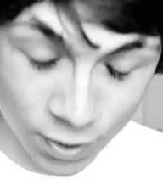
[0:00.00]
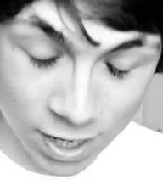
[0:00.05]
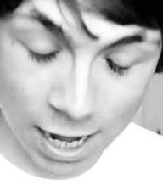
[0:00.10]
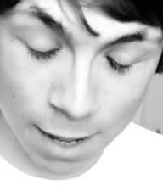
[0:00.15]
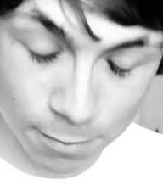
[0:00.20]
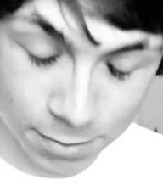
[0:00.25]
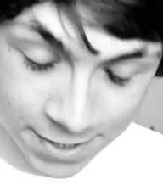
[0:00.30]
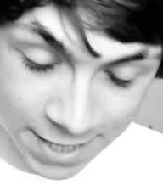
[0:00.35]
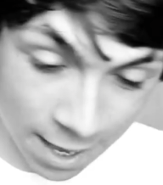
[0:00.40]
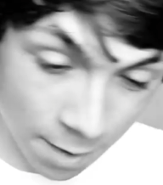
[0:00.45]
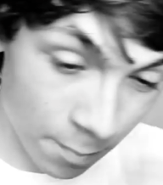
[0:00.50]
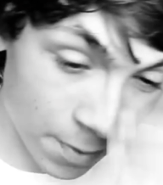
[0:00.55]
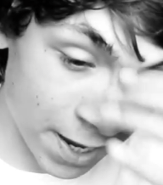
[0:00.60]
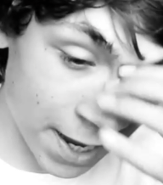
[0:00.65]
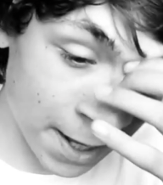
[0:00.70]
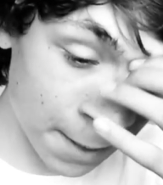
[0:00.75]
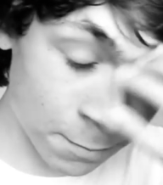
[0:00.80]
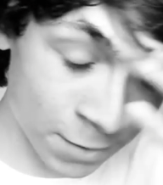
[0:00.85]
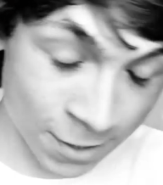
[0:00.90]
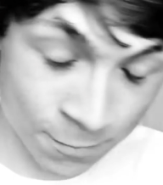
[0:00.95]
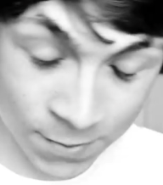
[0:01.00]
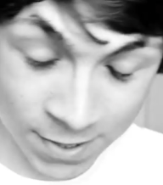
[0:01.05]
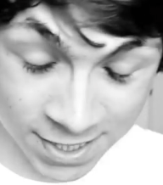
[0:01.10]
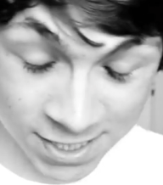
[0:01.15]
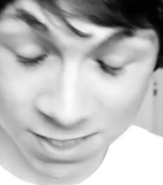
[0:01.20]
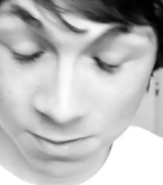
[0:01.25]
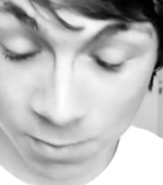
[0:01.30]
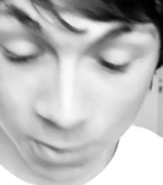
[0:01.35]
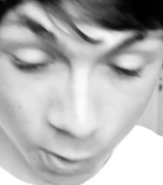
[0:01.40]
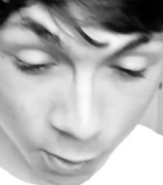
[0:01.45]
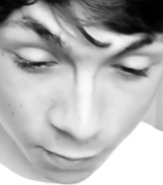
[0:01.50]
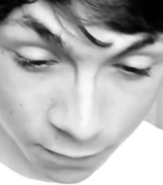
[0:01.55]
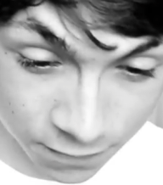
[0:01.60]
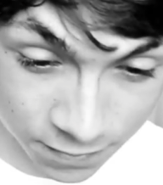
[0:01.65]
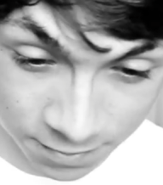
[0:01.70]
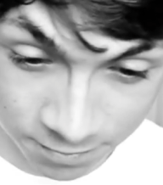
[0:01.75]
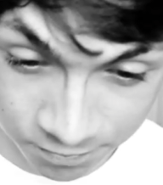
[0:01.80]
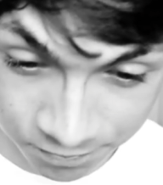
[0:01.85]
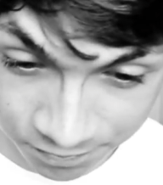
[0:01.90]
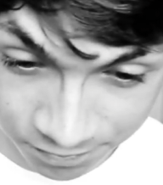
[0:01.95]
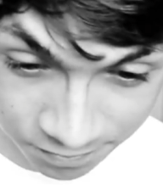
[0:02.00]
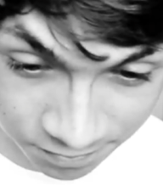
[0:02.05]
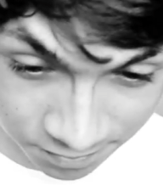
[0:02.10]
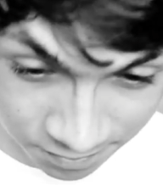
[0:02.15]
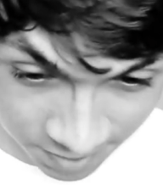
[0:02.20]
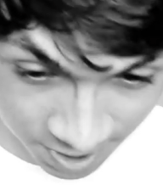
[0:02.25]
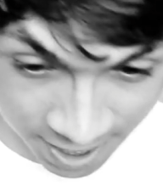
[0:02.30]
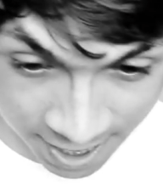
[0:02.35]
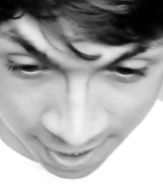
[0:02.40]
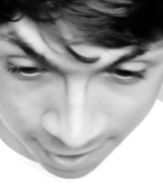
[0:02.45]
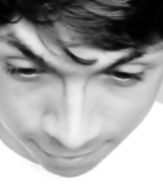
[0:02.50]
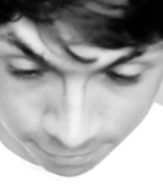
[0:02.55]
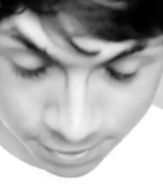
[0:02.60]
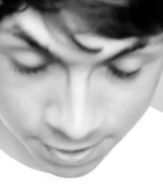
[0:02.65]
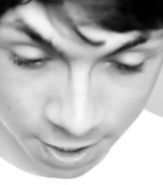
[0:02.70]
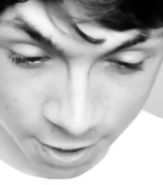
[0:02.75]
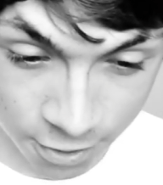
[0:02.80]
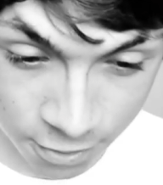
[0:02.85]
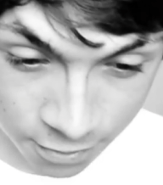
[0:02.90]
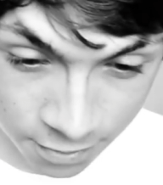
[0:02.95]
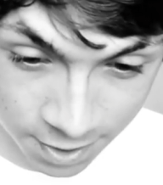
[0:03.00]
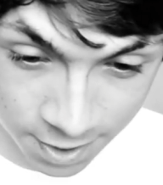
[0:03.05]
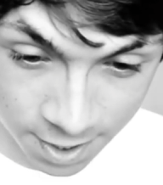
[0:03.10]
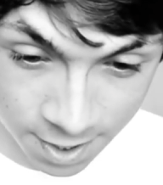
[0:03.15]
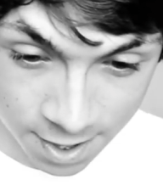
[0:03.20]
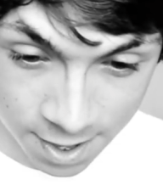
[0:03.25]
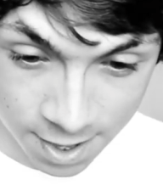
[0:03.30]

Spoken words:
really upset me and just pissed me off, and yeah, so.